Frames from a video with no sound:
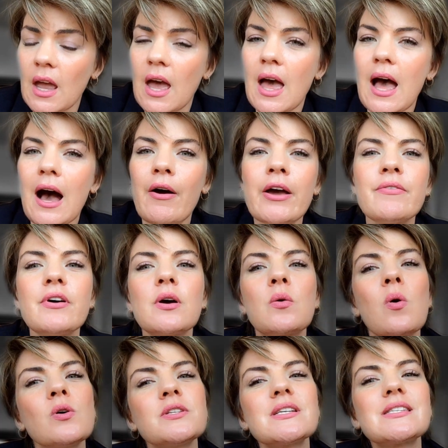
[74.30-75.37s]
However, a
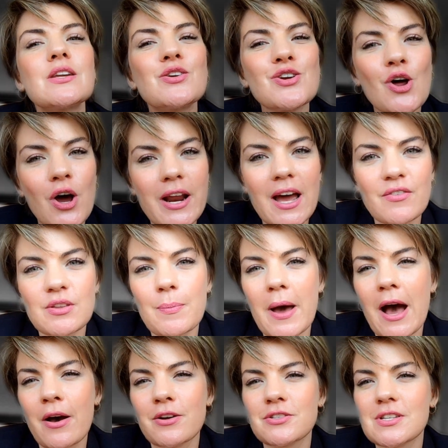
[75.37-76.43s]
court does not have the
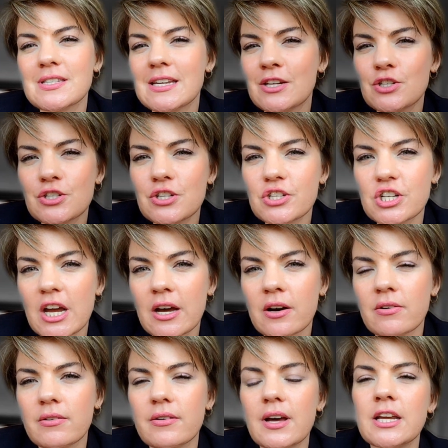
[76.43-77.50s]
power to send you to
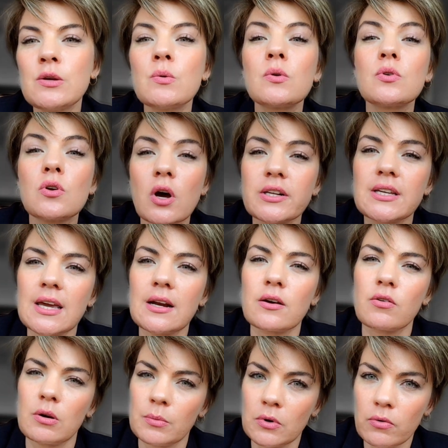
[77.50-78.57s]
jail and you will not get a
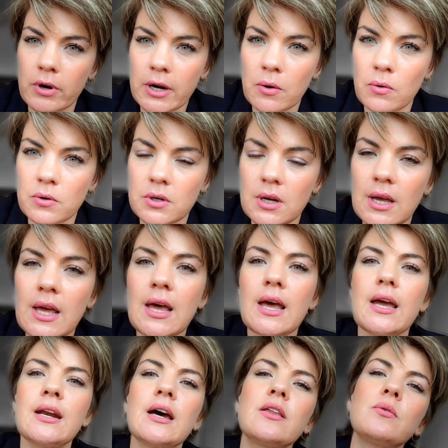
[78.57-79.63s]
criminal record.
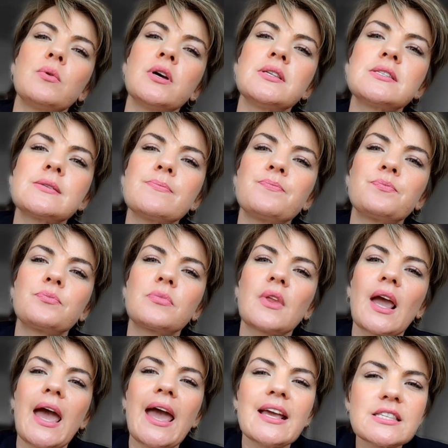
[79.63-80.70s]
In other words,
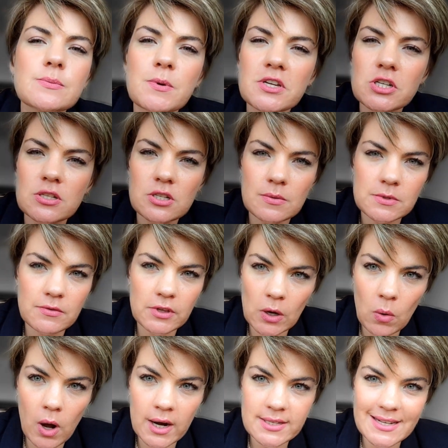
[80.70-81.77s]
hate speech in terms of the
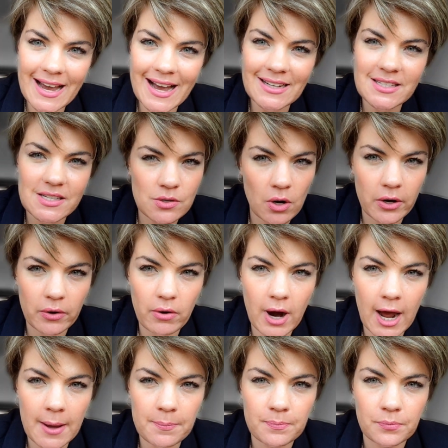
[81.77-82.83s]
Equality Act is not a crime.